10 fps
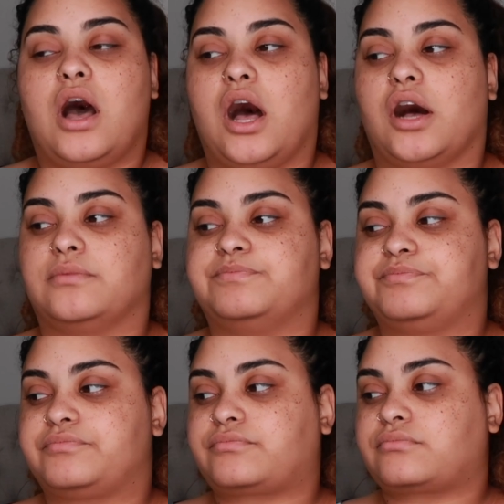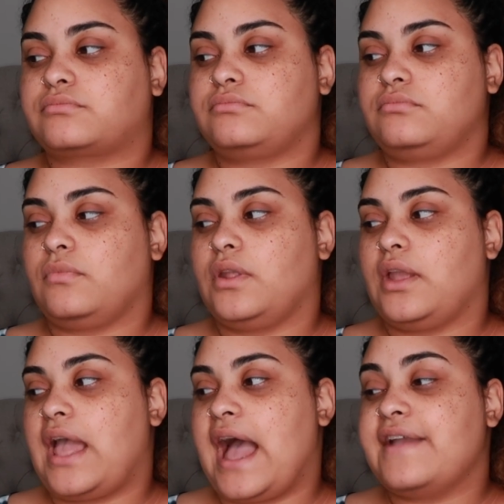
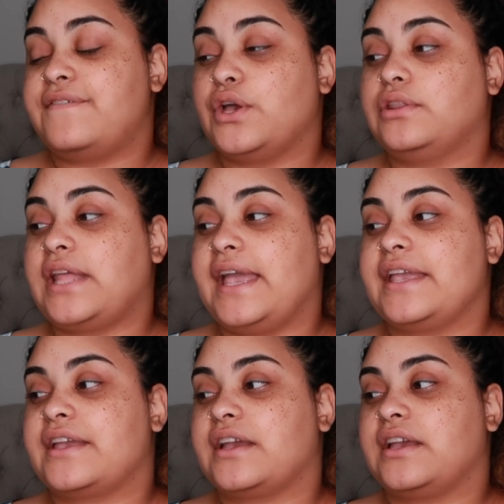I feel like